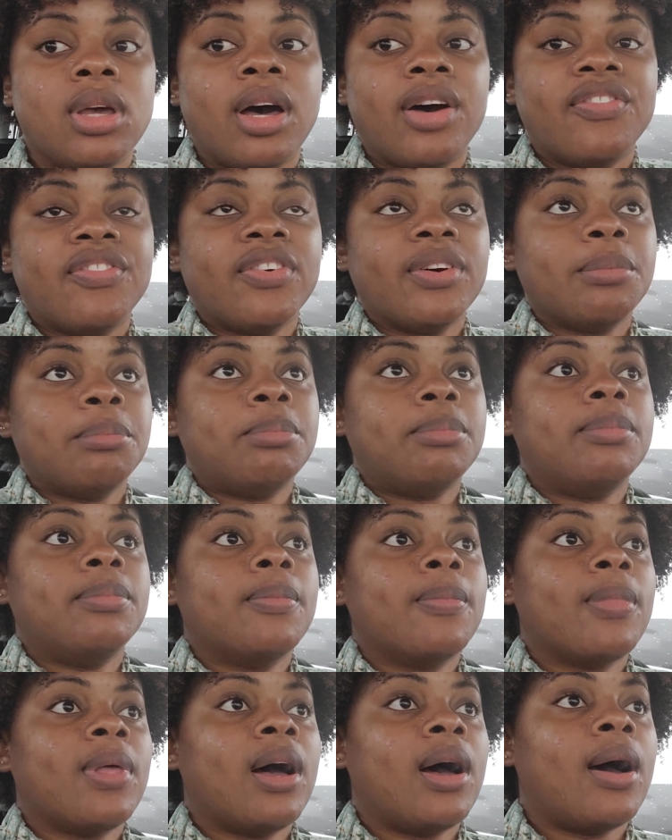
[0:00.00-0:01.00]
have to
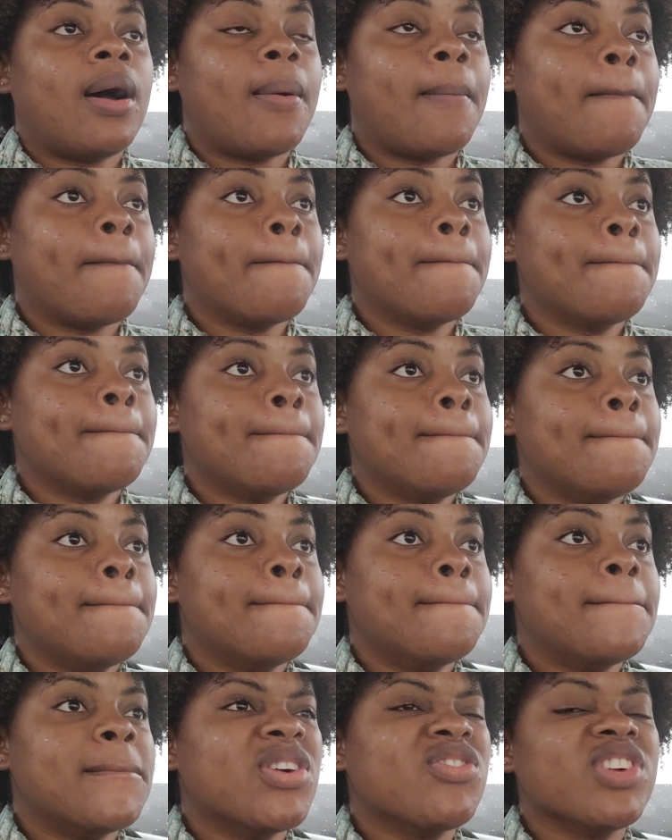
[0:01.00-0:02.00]
um,
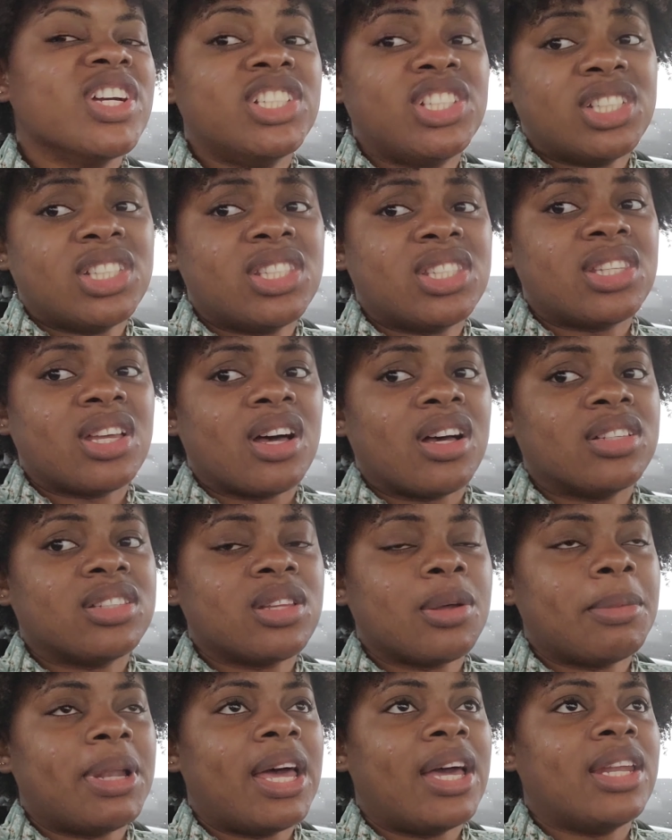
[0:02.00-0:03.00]
register,
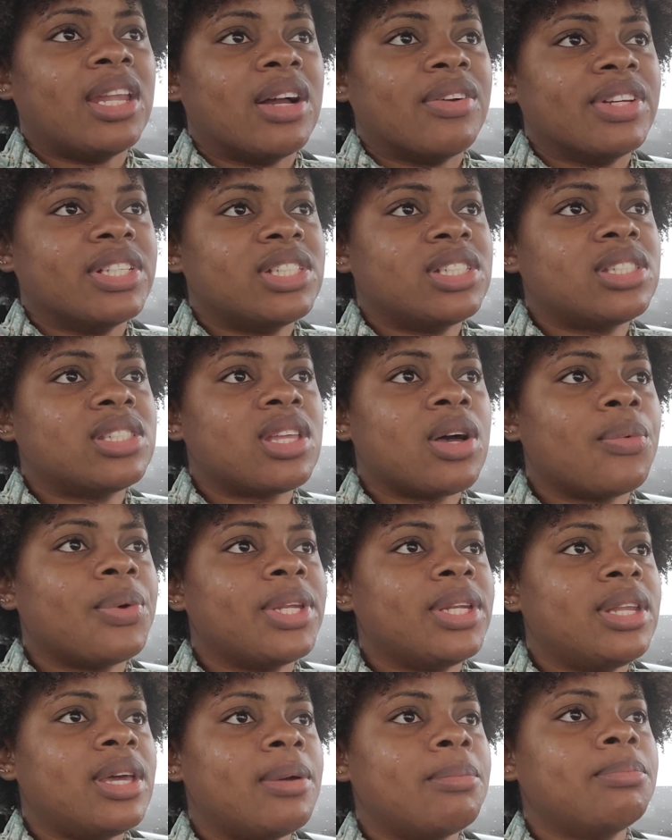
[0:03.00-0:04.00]
something like that. Register
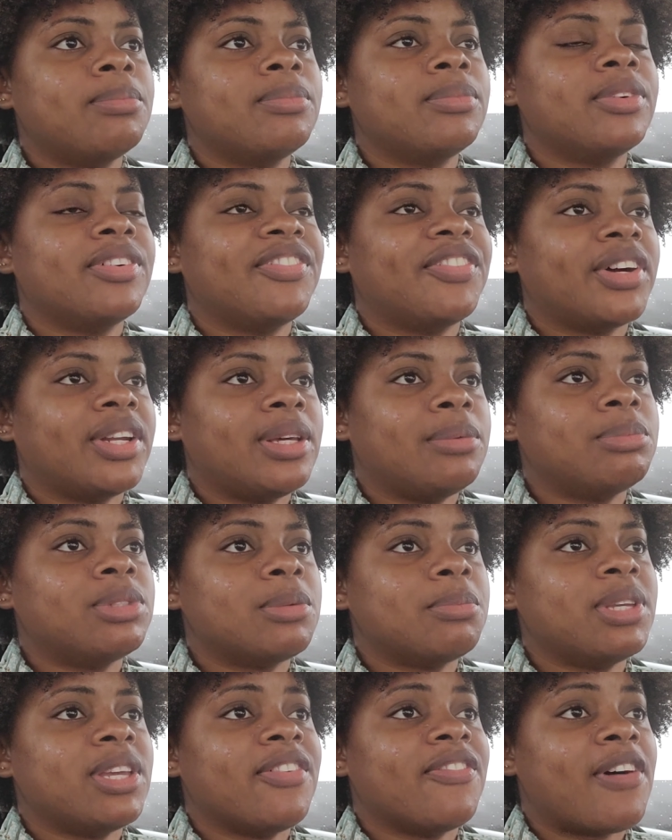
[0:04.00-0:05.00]
with them for them to
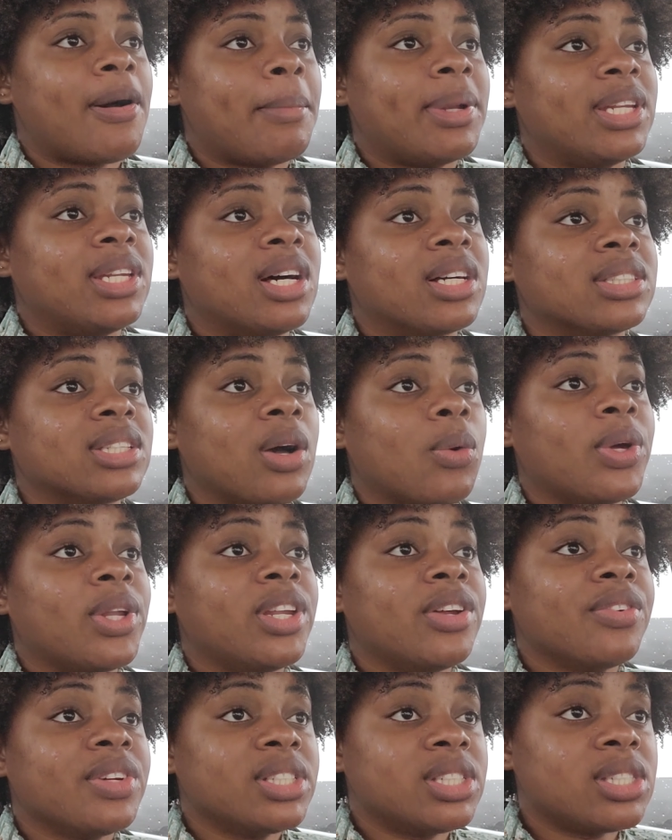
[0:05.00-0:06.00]
be a family doctor. And when
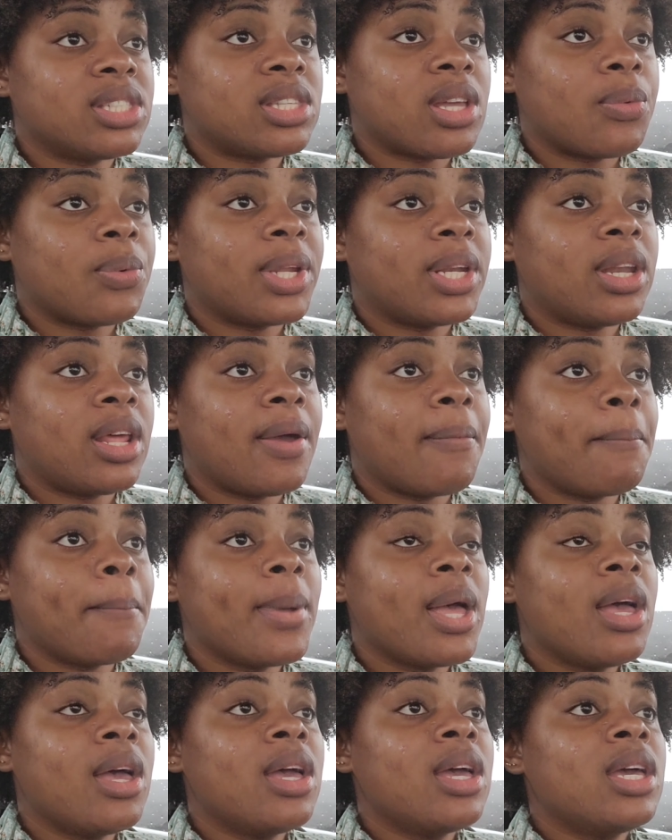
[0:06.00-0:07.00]
you register with them,
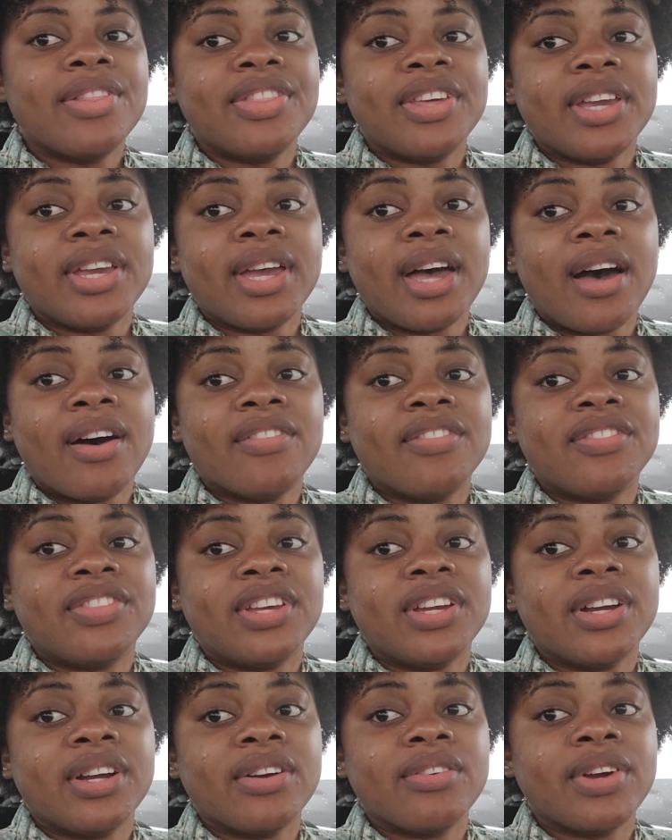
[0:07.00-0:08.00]
they have
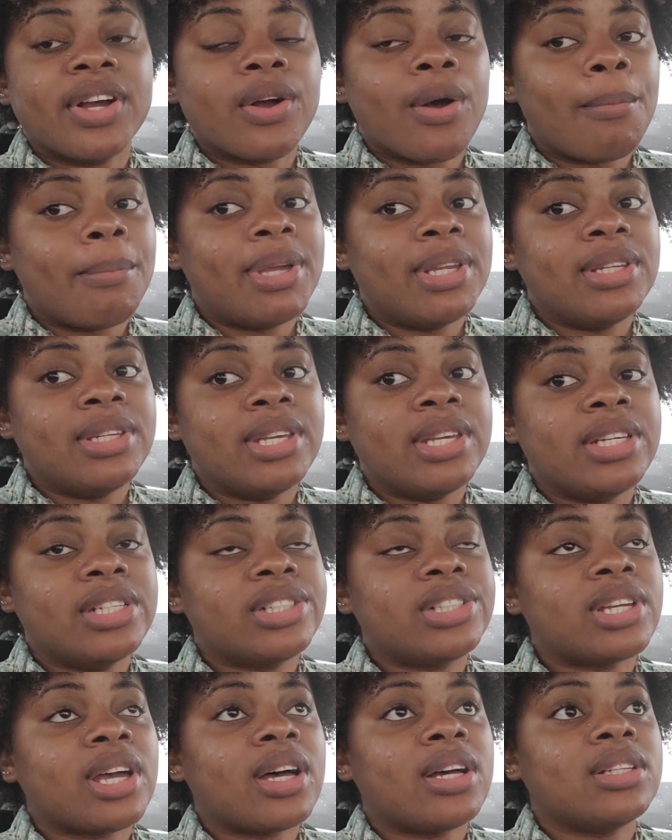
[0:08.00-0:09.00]
their
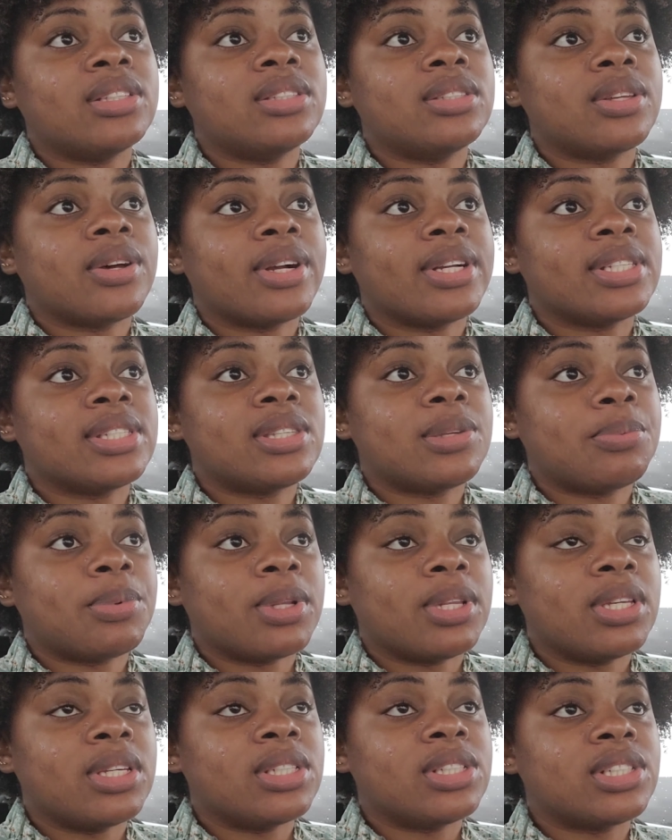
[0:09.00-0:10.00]
recommendations or
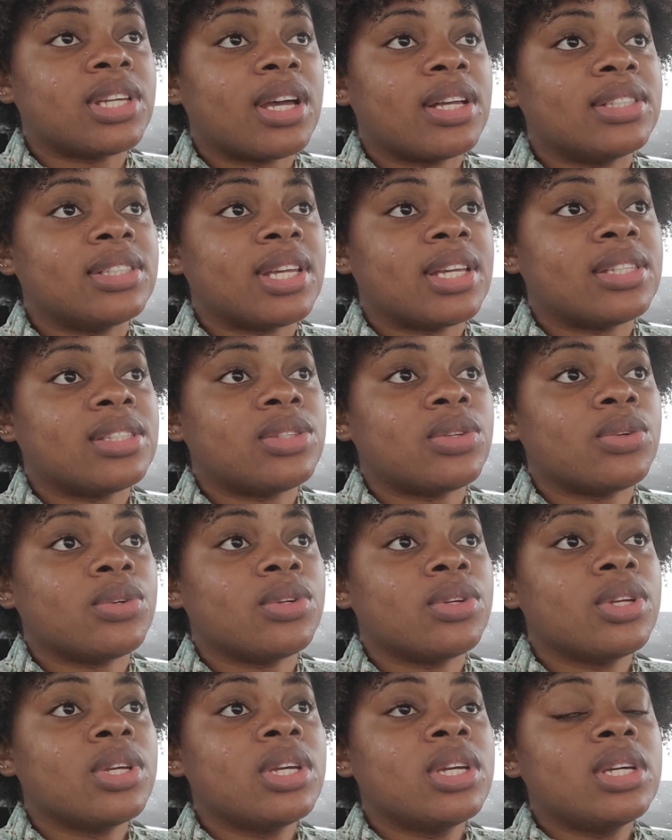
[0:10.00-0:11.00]
stipulations as to
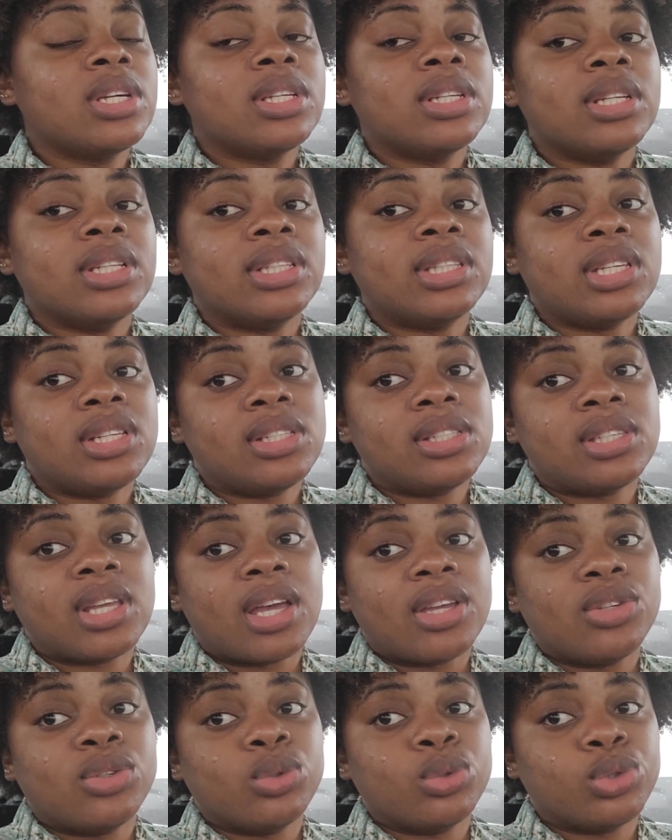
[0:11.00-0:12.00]
the things
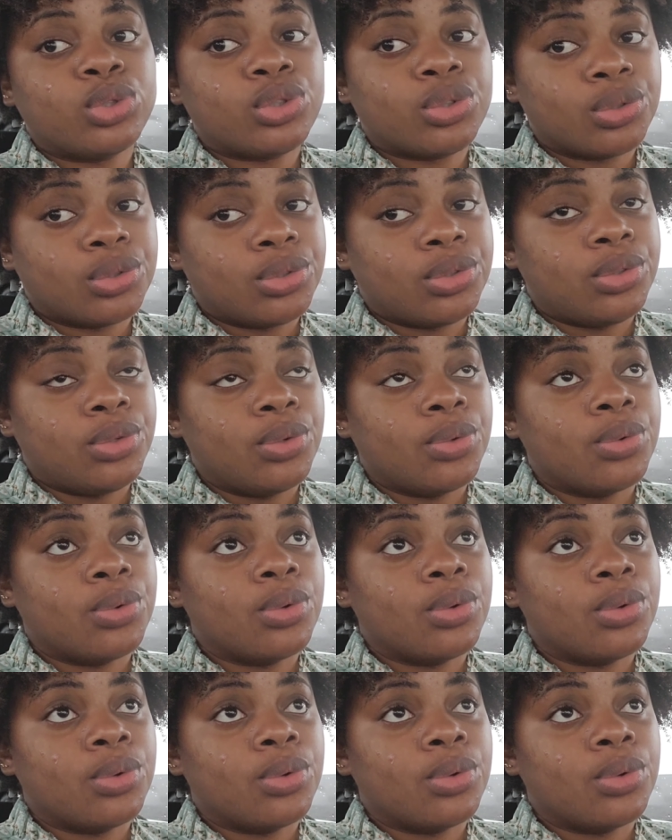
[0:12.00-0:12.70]
that you should do